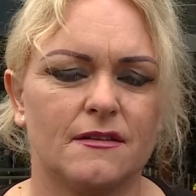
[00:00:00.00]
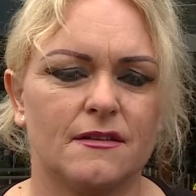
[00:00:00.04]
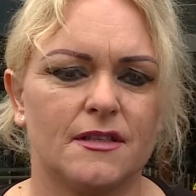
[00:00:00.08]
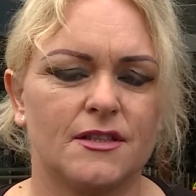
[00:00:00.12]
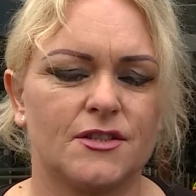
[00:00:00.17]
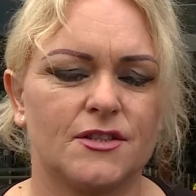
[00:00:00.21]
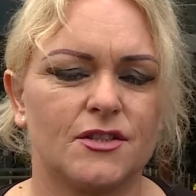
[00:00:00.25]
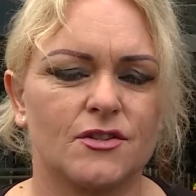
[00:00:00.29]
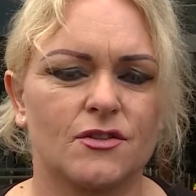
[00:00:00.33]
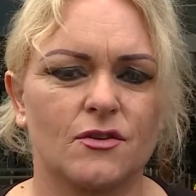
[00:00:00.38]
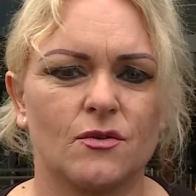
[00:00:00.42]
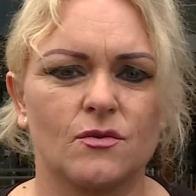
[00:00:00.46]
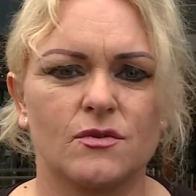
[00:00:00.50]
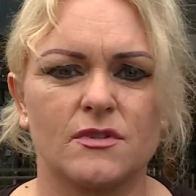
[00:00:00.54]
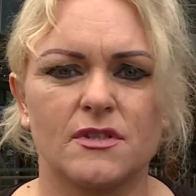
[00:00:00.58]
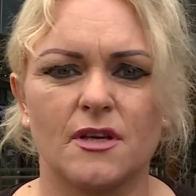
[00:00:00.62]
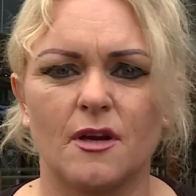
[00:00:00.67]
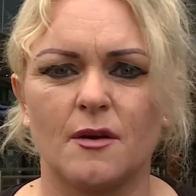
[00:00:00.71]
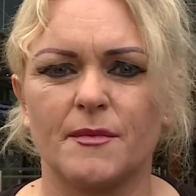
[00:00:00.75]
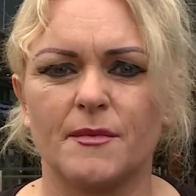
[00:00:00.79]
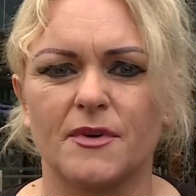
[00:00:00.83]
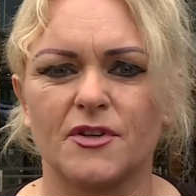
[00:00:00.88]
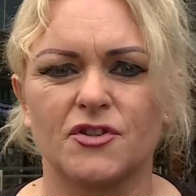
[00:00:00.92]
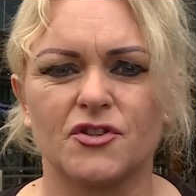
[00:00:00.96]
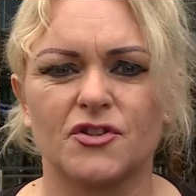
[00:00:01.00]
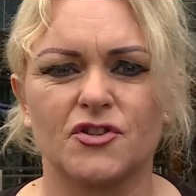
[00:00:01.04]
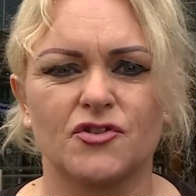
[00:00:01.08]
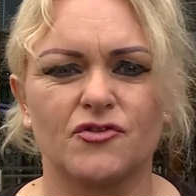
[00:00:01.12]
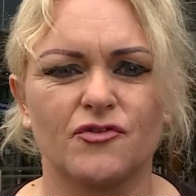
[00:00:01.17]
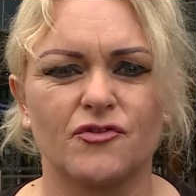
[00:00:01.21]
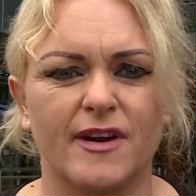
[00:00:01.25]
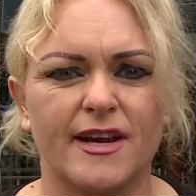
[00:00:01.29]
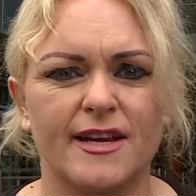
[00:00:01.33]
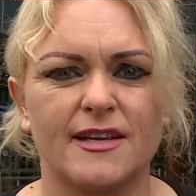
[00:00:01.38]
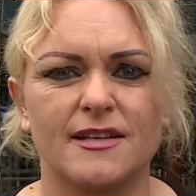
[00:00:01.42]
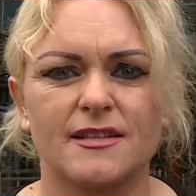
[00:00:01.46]
It's just caused so much
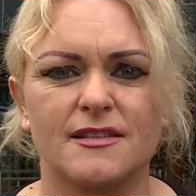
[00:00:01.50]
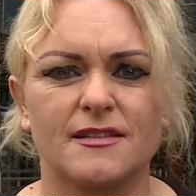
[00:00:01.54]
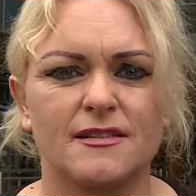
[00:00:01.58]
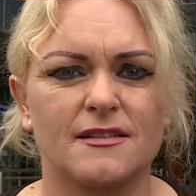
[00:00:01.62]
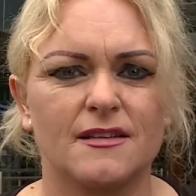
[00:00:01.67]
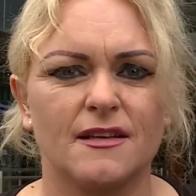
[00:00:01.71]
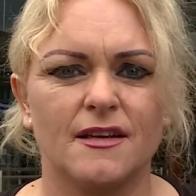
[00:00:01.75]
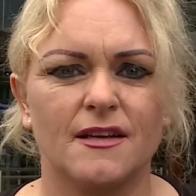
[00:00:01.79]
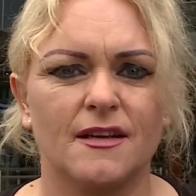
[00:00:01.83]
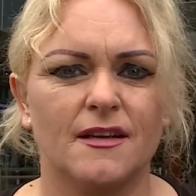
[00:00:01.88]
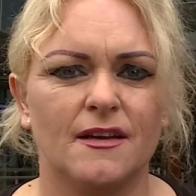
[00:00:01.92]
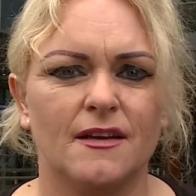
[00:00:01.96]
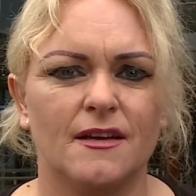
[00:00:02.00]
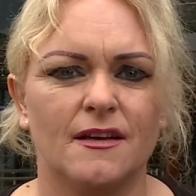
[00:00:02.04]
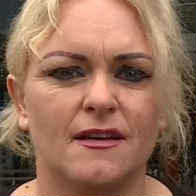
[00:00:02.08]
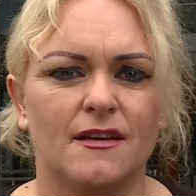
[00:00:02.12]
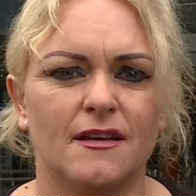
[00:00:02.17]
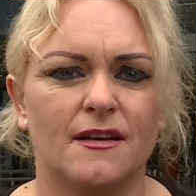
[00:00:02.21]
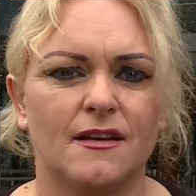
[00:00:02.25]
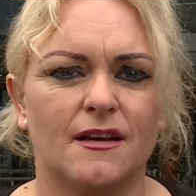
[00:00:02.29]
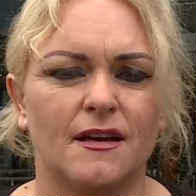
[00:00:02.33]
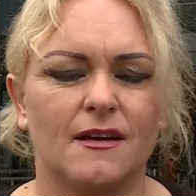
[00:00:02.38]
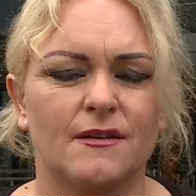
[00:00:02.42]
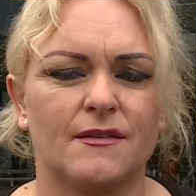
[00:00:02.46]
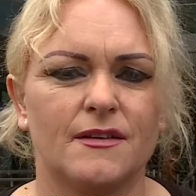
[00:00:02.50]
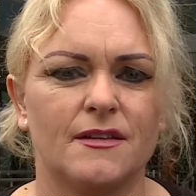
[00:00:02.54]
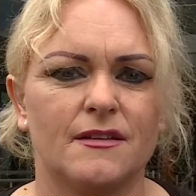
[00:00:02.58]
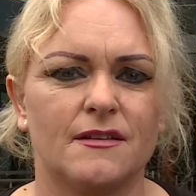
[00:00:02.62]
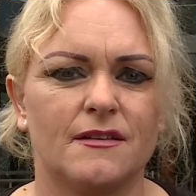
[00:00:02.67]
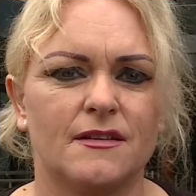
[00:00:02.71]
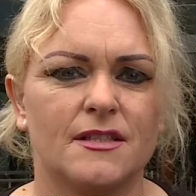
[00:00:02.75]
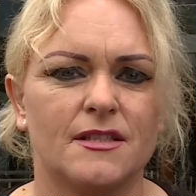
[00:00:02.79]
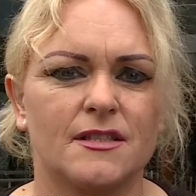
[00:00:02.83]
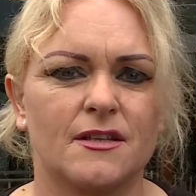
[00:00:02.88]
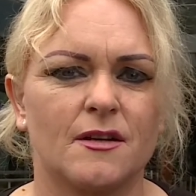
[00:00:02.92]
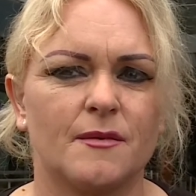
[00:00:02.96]
stress, you
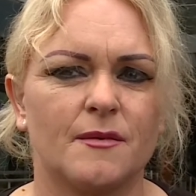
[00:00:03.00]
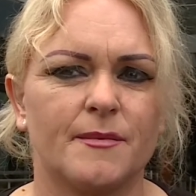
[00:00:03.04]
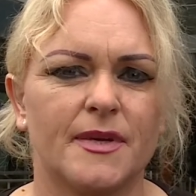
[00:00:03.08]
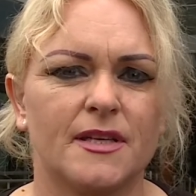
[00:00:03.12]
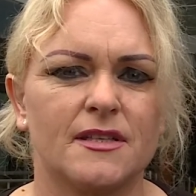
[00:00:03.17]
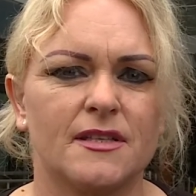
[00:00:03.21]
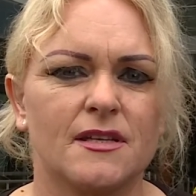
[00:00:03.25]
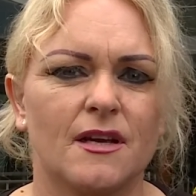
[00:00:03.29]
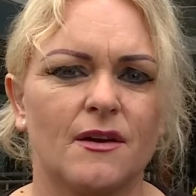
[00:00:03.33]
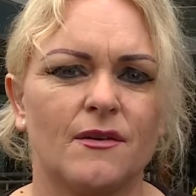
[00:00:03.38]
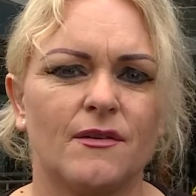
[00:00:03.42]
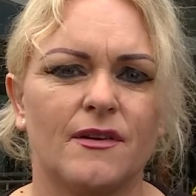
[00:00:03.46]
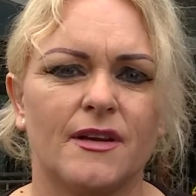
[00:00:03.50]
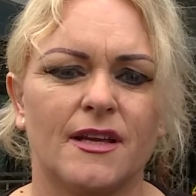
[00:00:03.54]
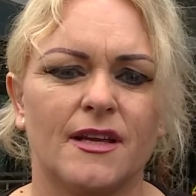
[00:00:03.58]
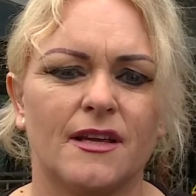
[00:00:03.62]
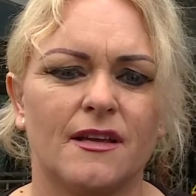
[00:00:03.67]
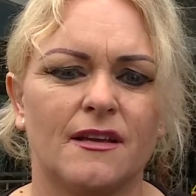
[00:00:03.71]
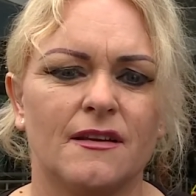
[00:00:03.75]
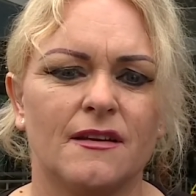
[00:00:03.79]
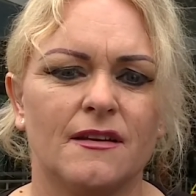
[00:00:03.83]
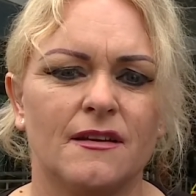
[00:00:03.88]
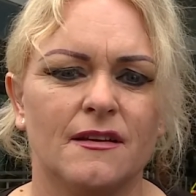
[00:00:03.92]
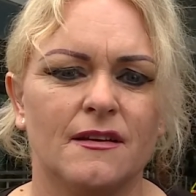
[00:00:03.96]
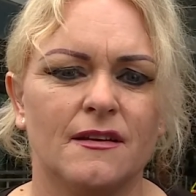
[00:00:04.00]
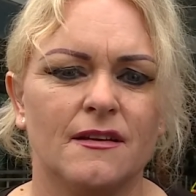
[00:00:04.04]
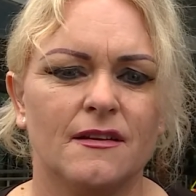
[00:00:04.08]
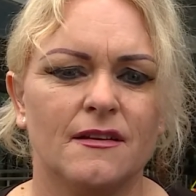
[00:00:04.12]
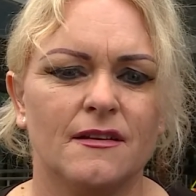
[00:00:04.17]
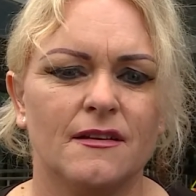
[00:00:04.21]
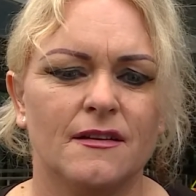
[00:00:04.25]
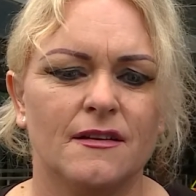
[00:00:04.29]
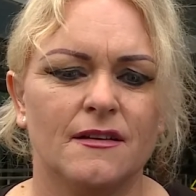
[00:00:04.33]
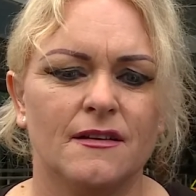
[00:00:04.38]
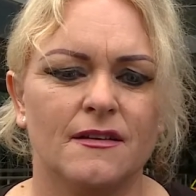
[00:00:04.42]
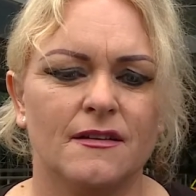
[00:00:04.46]
know. This could have been totally
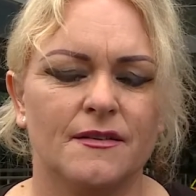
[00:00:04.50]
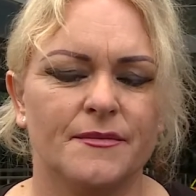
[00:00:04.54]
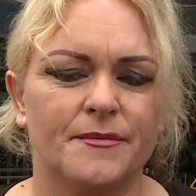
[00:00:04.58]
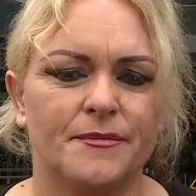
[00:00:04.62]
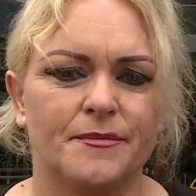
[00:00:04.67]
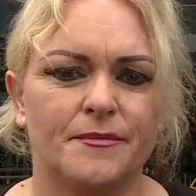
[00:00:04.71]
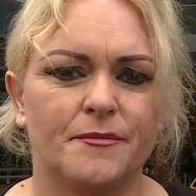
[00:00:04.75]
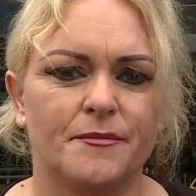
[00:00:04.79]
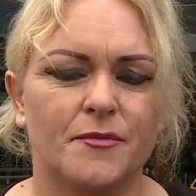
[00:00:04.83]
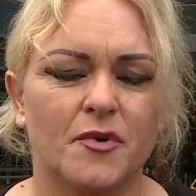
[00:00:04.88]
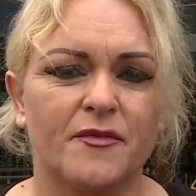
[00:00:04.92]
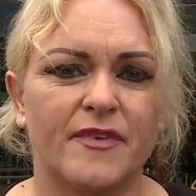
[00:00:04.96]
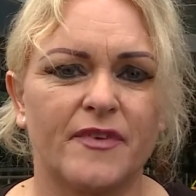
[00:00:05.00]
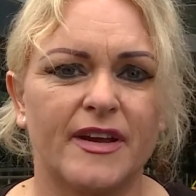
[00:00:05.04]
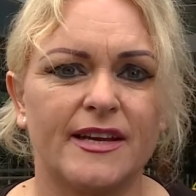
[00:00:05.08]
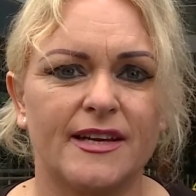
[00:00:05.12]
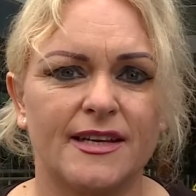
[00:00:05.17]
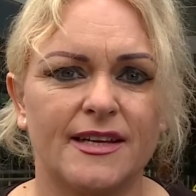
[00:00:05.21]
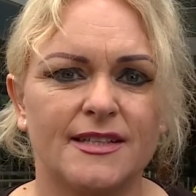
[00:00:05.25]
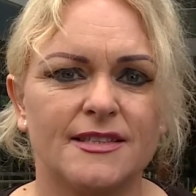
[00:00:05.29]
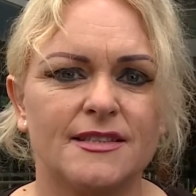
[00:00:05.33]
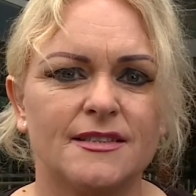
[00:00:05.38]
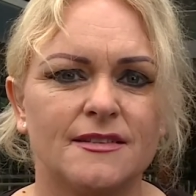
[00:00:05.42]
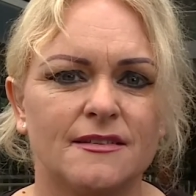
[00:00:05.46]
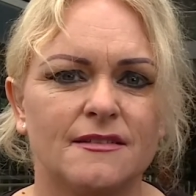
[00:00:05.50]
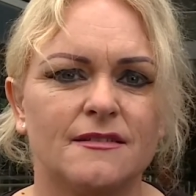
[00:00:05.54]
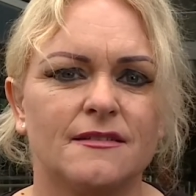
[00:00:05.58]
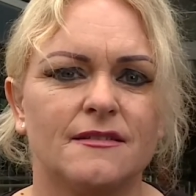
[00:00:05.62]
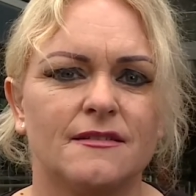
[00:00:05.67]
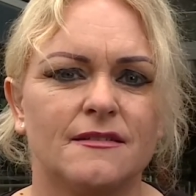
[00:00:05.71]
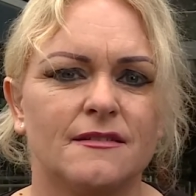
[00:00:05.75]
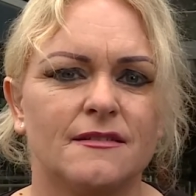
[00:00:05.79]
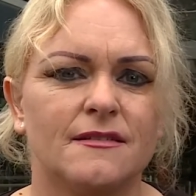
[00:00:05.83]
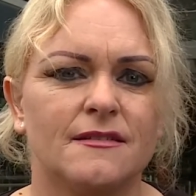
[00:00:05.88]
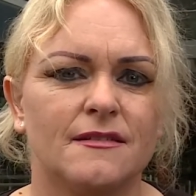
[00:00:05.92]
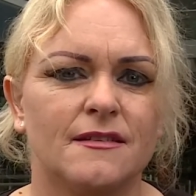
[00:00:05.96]
prevented,
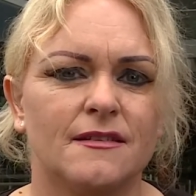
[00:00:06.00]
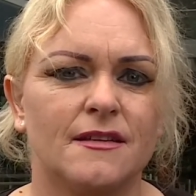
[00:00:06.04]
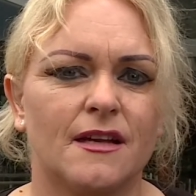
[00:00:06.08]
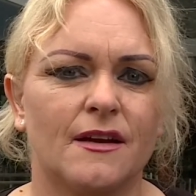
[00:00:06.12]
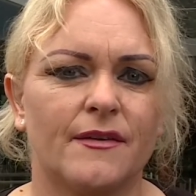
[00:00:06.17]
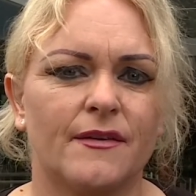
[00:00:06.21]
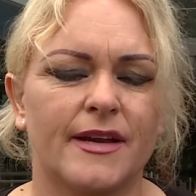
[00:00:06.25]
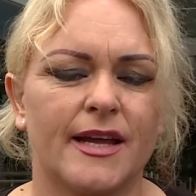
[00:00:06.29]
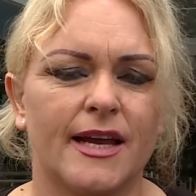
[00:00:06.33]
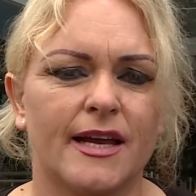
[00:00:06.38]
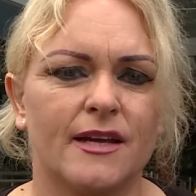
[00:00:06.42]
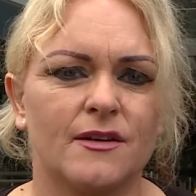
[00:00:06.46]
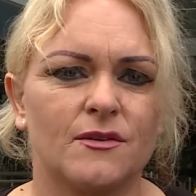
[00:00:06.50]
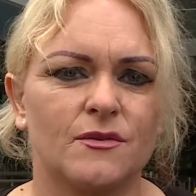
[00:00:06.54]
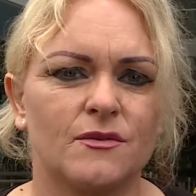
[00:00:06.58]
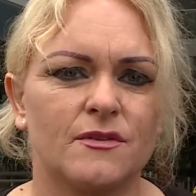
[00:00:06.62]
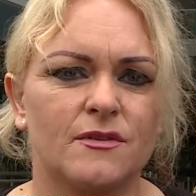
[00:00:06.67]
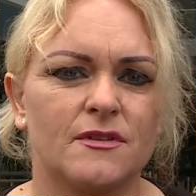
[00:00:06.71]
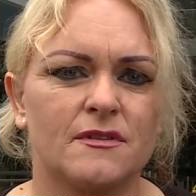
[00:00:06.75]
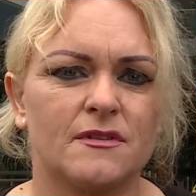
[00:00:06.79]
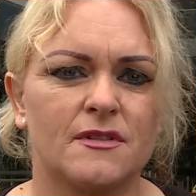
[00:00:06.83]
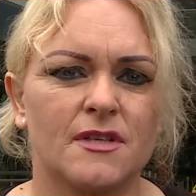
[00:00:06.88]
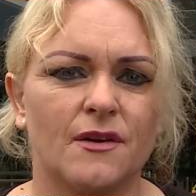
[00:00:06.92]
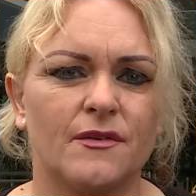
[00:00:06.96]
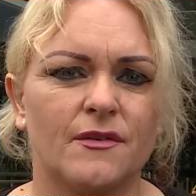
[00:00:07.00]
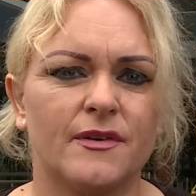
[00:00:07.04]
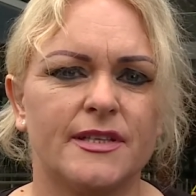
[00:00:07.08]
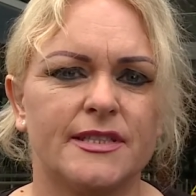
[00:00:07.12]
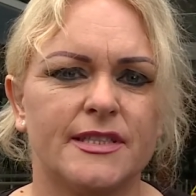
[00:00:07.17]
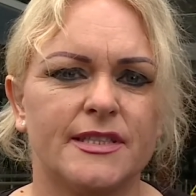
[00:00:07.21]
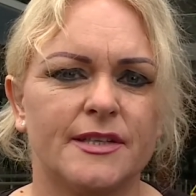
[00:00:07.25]
you know, and handled totally